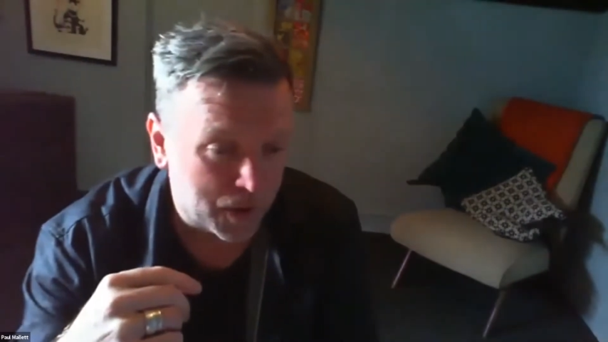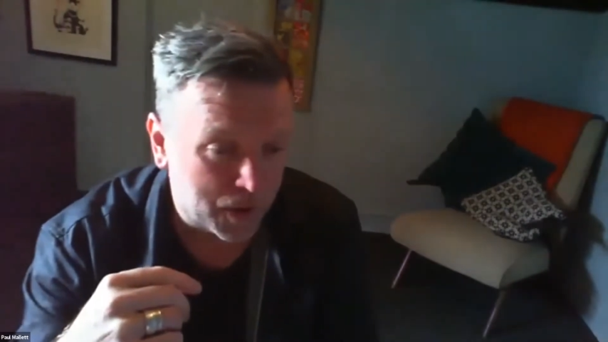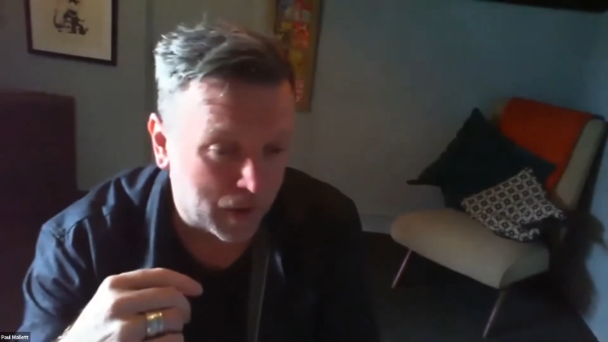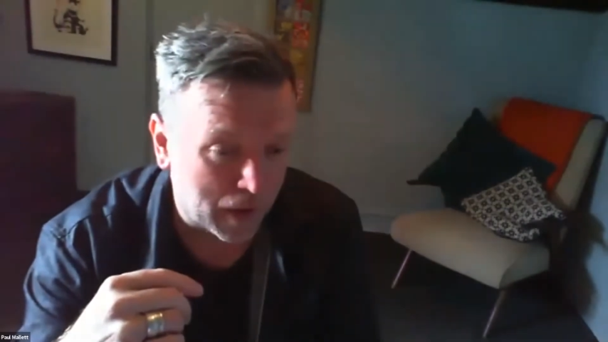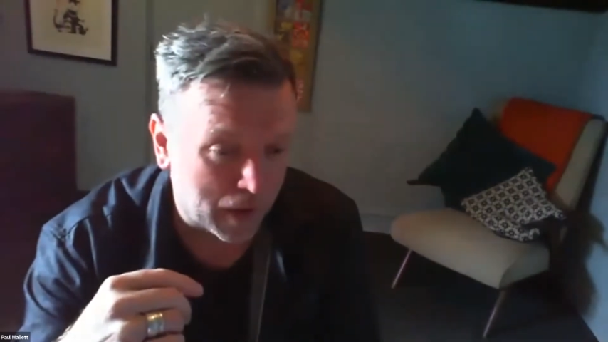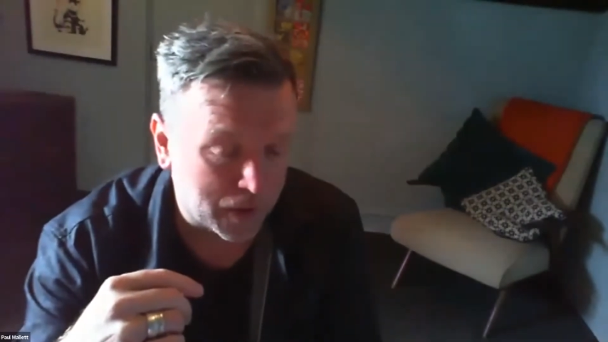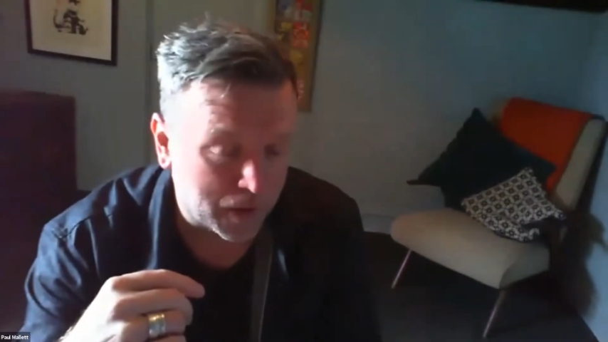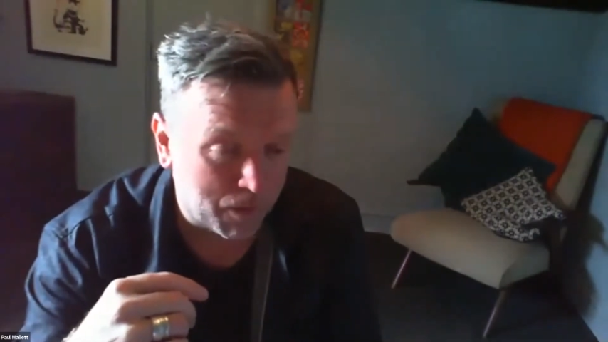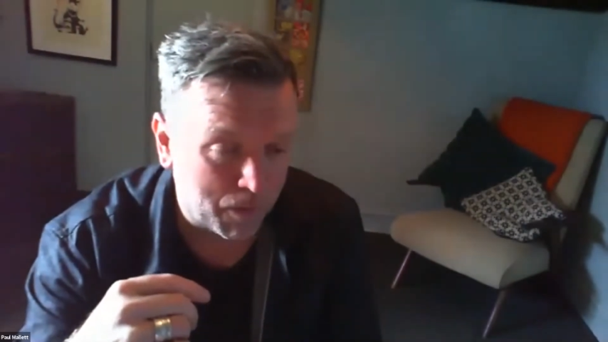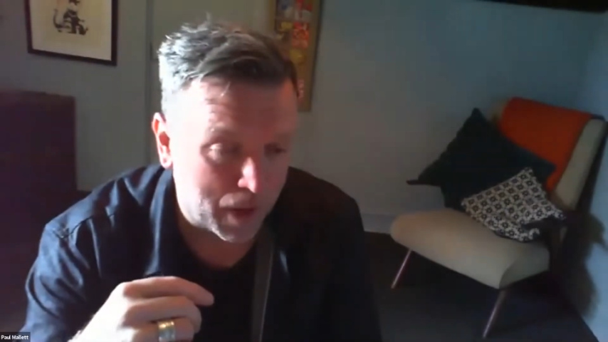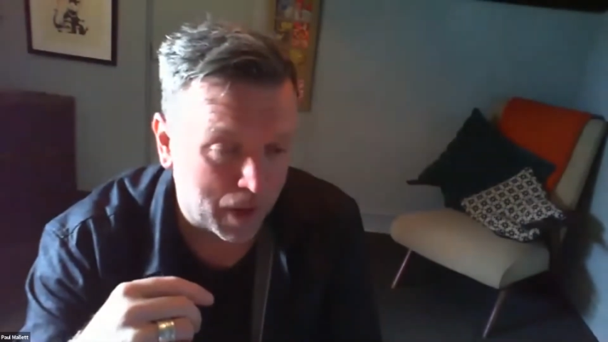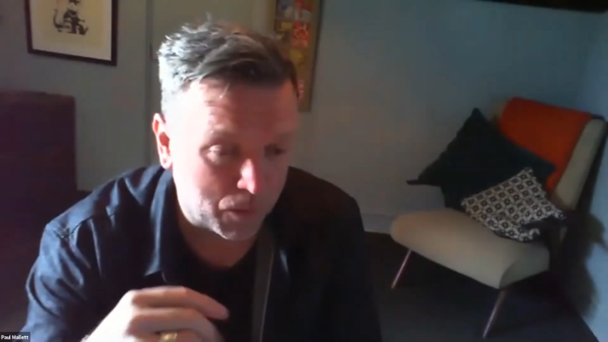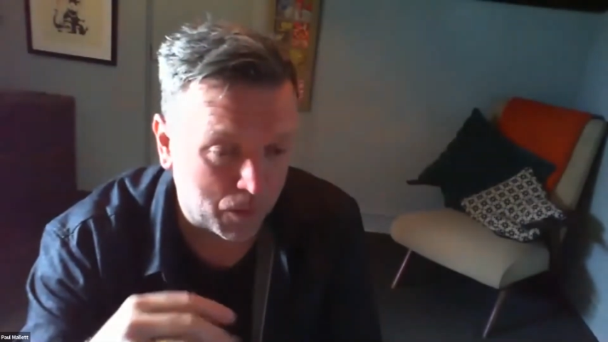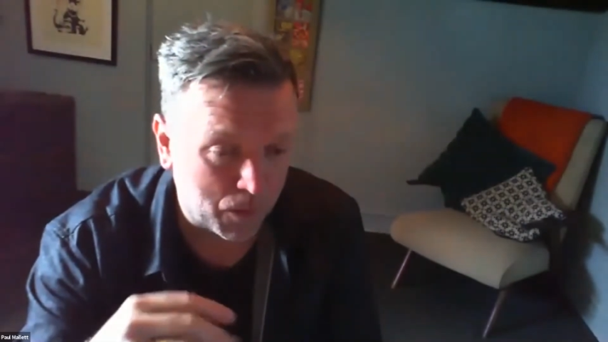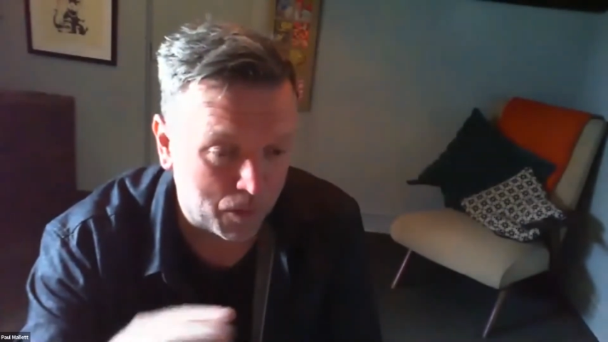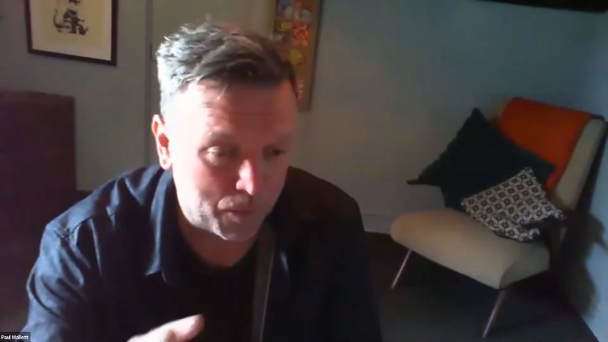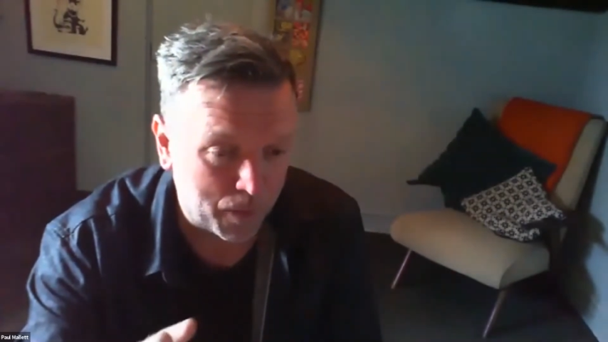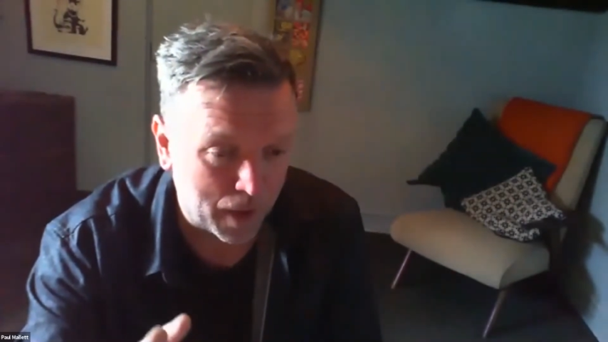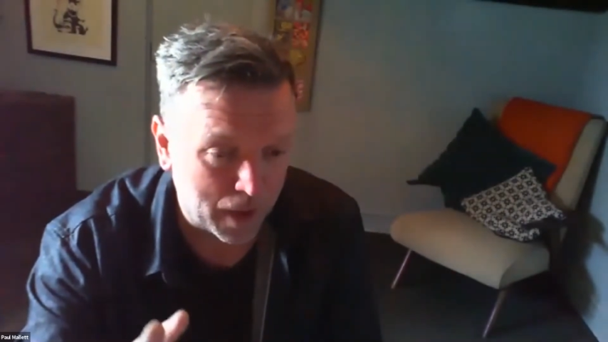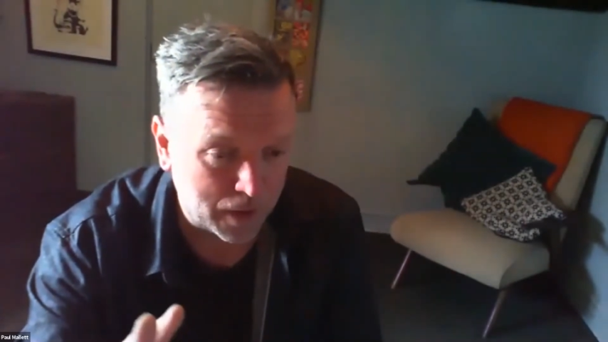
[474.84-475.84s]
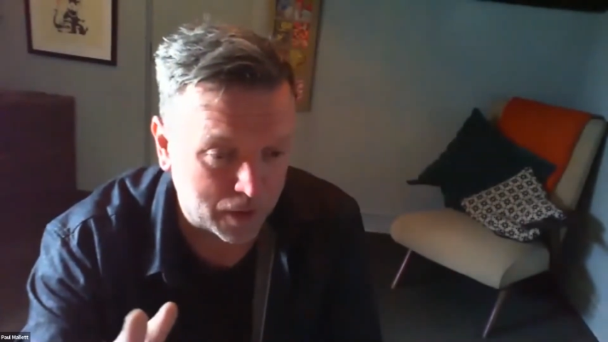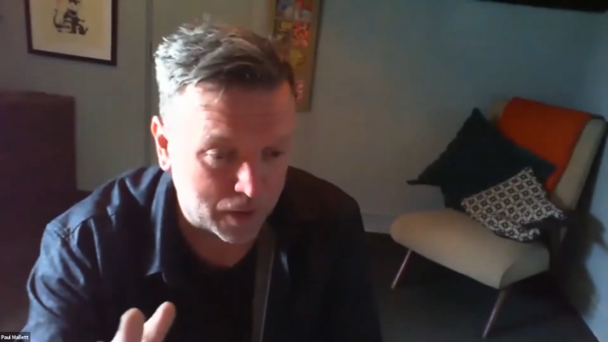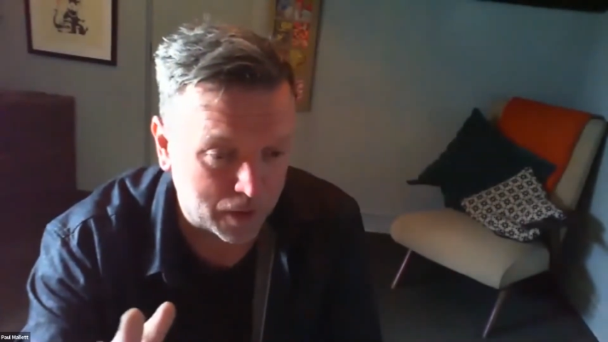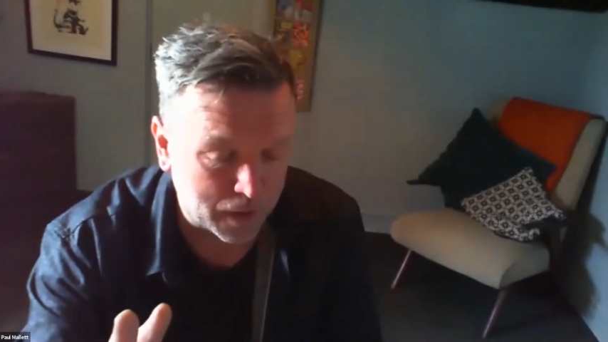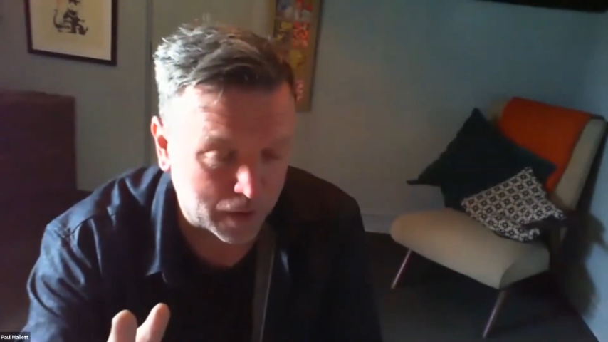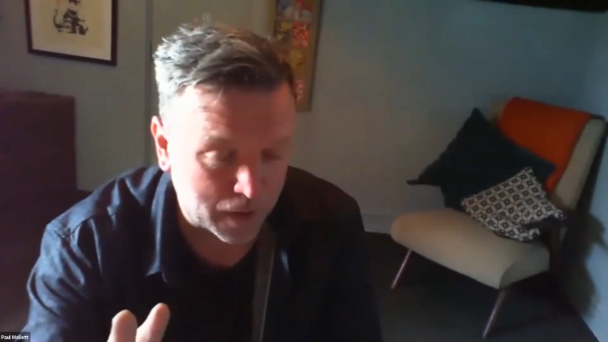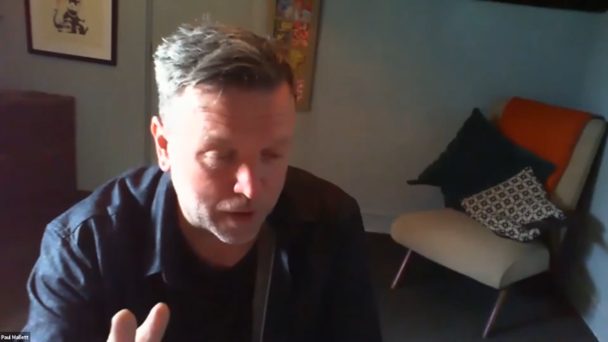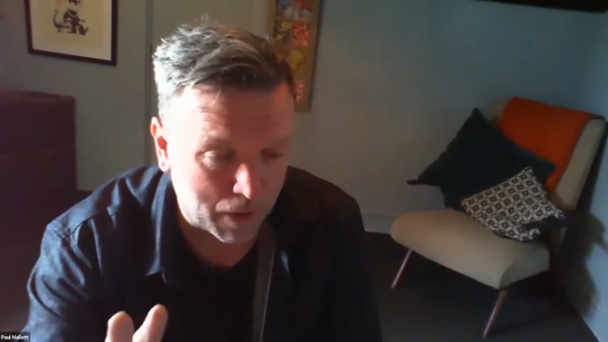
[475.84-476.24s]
that, so we had one page that said,